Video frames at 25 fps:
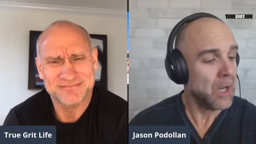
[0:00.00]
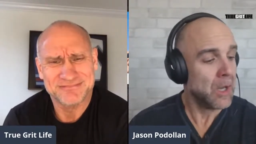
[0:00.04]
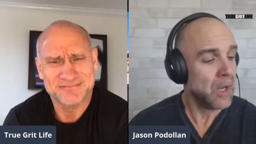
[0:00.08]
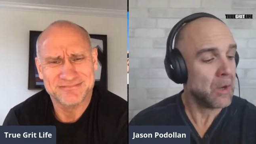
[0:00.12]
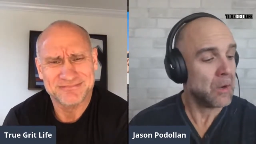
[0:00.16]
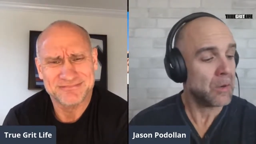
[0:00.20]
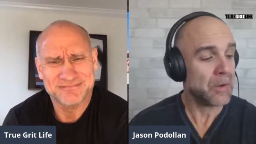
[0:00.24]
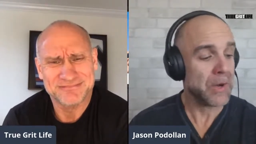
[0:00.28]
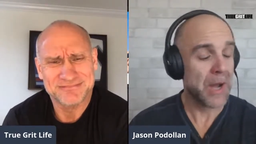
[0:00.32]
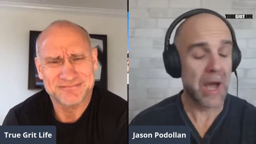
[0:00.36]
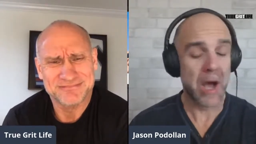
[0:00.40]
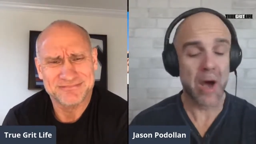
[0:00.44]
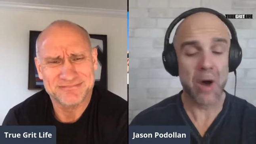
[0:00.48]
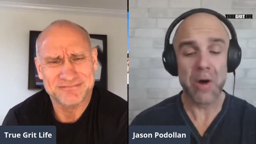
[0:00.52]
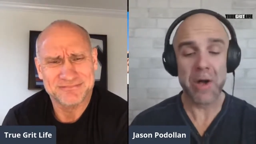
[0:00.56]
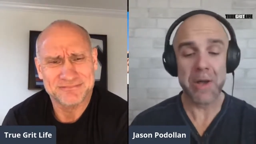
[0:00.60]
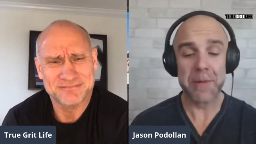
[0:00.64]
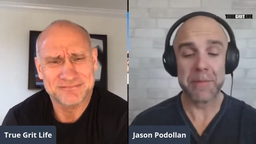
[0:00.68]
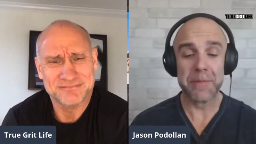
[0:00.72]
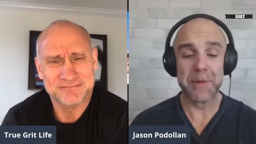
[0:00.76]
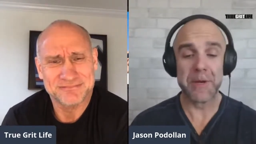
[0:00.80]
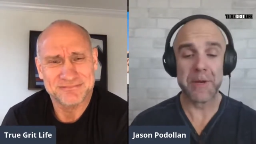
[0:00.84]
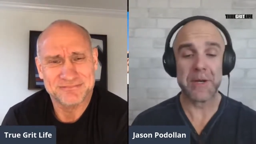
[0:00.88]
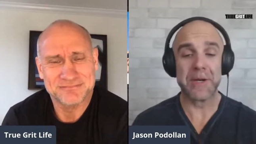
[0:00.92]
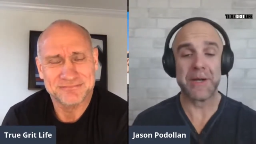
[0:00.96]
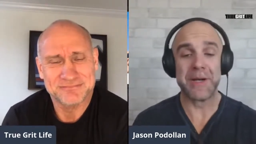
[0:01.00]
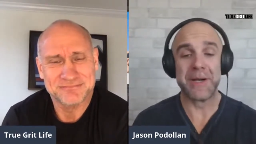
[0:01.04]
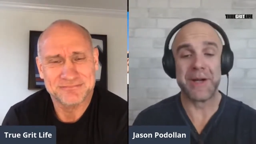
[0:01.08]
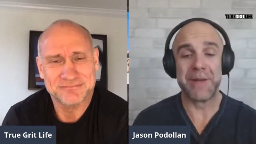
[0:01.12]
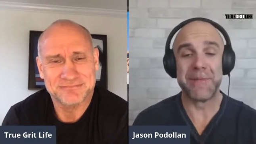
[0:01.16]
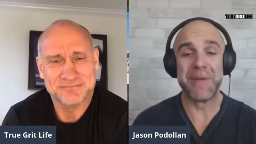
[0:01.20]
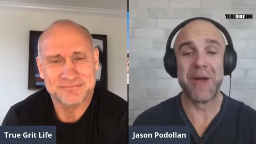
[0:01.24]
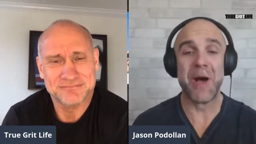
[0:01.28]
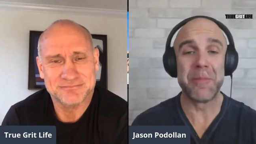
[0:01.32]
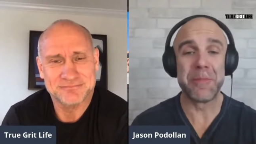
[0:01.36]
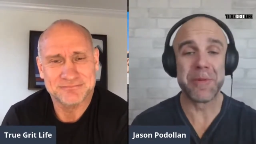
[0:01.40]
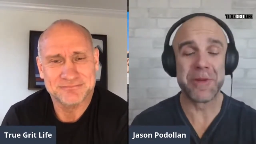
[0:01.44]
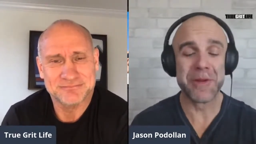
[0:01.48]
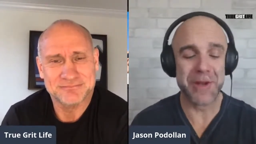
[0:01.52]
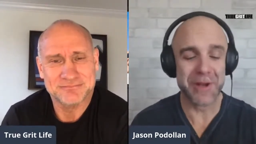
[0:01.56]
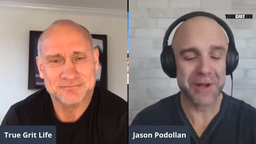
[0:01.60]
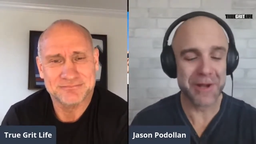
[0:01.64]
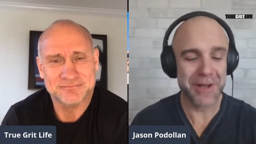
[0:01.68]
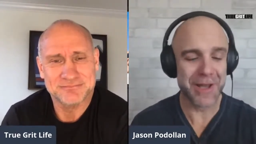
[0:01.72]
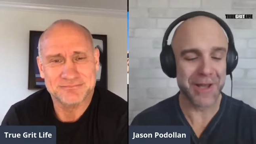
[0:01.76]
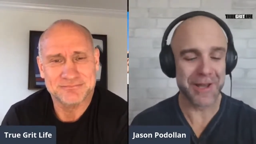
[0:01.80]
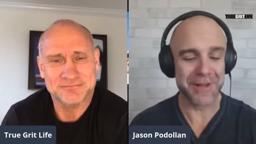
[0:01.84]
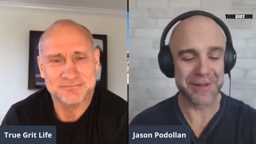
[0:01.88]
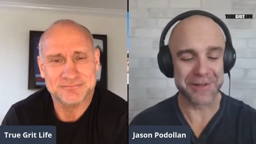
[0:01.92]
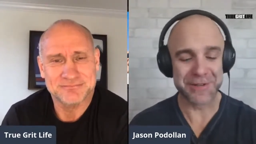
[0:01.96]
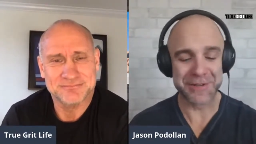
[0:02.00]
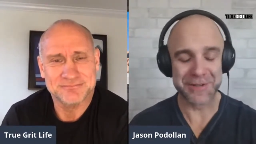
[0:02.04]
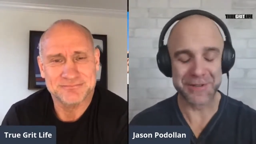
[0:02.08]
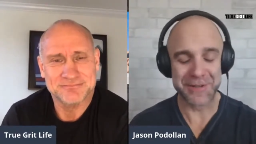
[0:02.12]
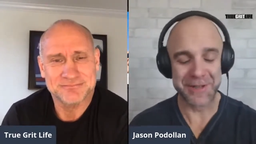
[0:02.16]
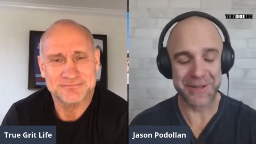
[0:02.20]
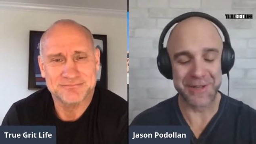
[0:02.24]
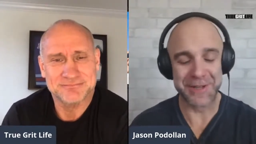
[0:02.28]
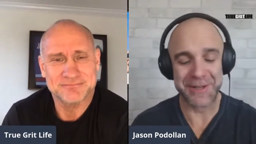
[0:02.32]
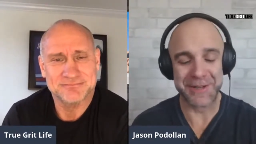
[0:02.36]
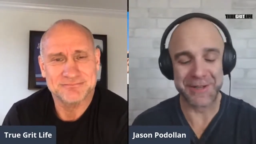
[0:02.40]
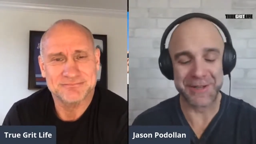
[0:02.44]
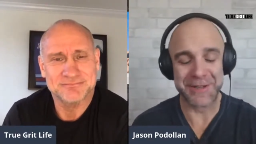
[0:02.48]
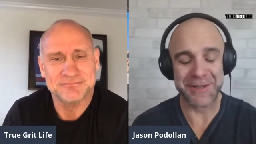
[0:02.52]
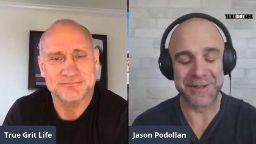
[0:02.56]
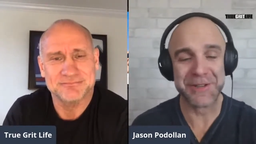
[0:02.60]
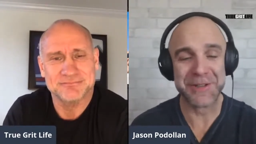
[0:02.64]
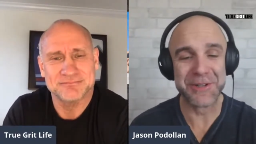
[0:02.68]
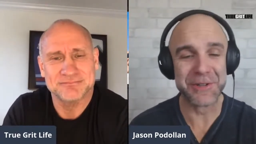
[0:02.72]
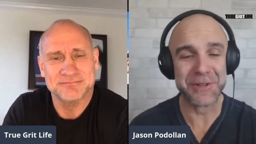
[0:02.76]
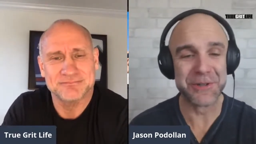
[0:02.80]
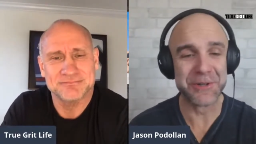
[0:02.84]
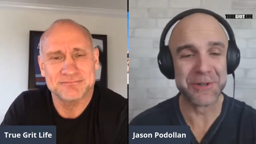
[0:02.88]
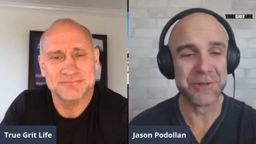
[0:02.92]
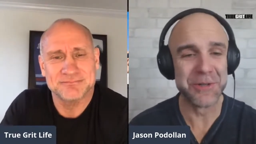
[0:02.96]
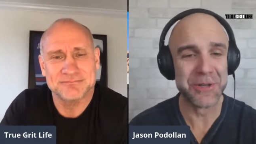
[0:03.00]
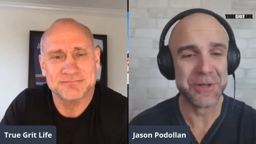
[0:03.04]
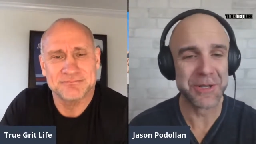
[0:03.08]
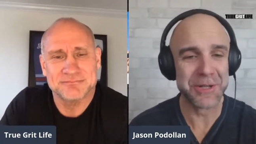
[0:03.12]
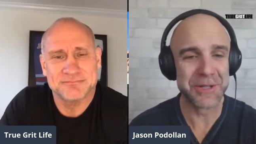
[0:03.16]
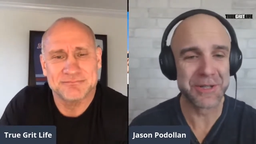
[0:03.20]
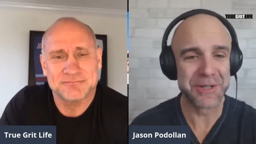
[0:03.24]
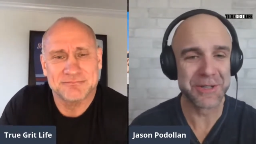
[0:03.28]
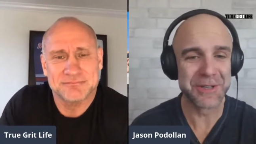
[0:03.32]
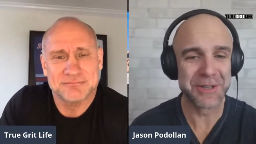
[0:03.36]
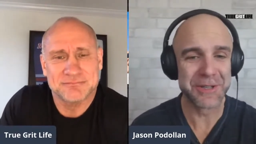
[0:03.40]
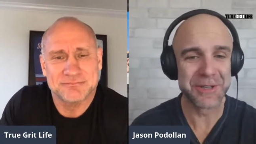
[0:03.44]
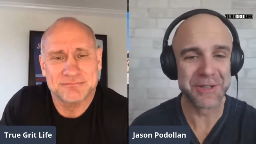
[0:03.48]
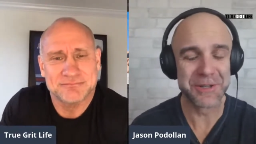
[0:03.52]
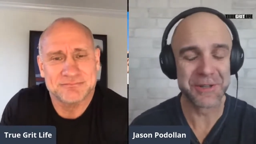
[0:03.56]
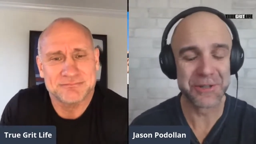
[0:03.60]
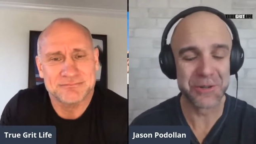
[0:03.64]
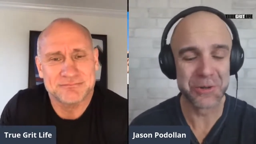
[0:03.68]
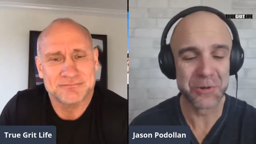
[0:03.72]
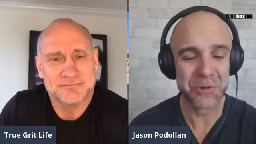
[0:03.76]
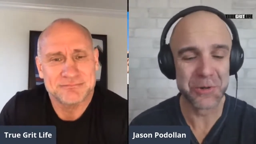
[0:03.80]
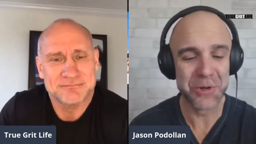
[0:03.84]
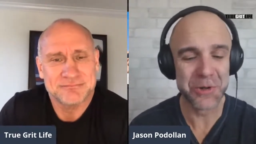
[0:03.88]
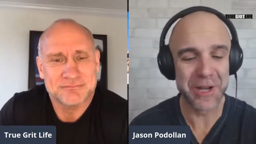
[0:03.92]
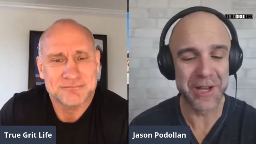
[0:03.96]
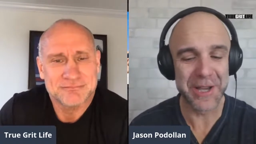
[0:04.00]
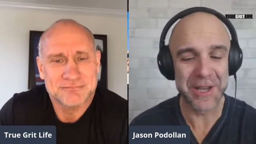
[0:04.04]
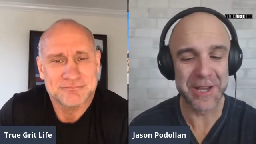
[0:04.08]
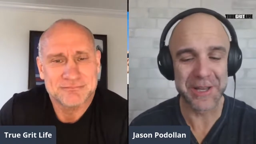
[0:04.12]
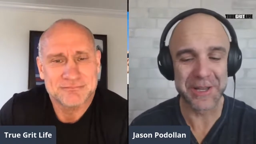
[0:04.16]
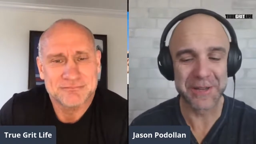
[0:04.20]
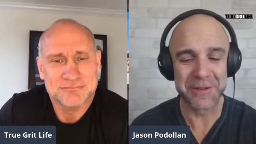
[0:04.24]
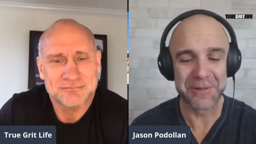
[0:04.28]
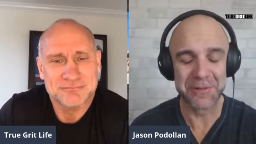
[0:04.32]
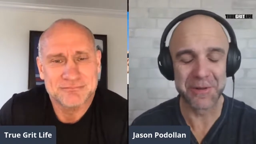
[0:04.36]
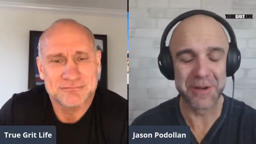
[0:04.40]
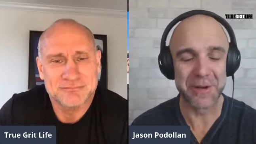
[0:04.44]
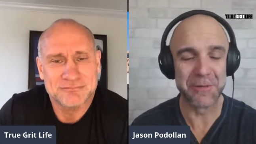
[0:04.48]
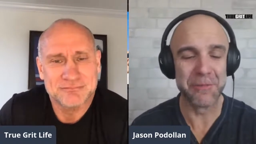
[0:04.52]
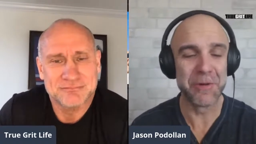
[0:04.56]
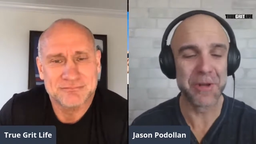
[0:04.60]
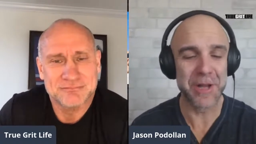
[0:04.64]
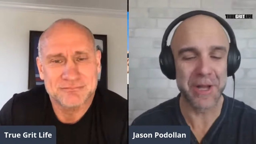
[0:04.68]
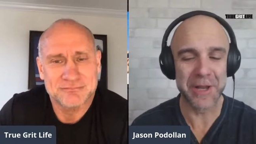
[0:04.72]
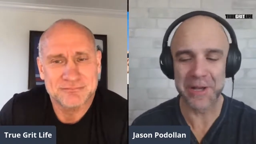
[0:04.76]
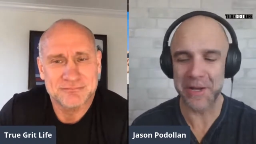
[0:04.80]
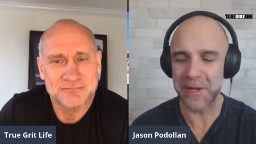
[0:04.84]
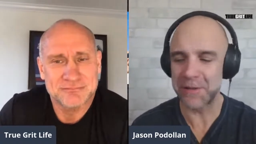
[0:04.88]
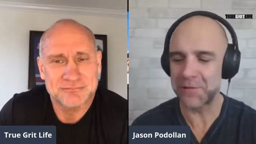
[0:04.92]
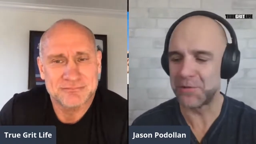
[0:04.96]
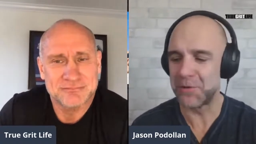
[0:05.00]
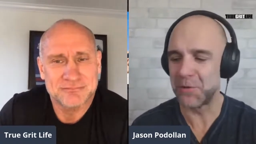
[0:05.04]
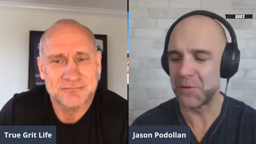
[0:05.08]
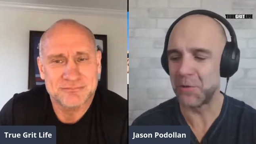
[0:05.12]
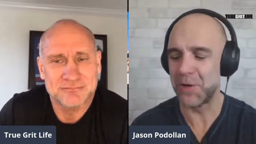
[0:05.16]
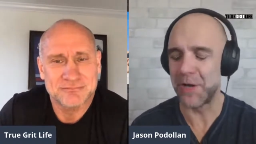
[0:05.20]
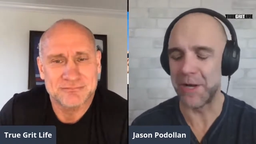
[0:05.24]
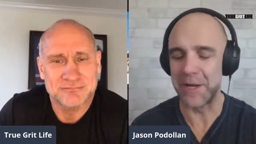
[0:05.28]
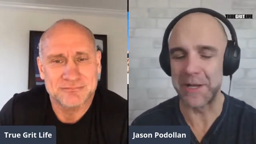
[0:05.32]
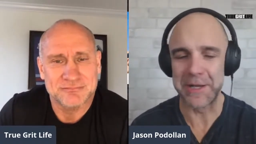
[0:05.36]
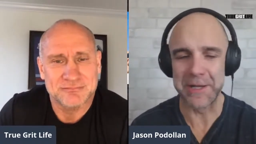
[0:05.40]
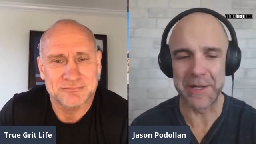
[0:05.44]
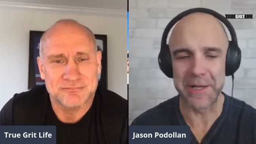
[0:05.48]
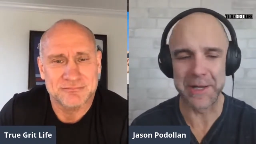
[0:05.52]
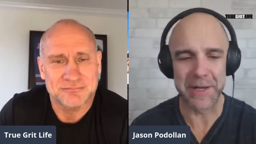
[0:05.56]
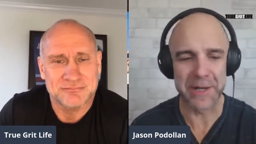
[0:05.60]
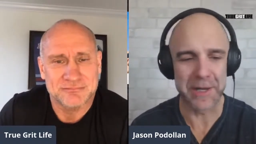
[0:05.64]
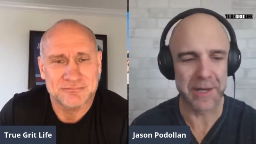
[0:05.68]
Speaker 1: Now I'm uh, I'm helping young guys uh, do do what I well, I just do what I did.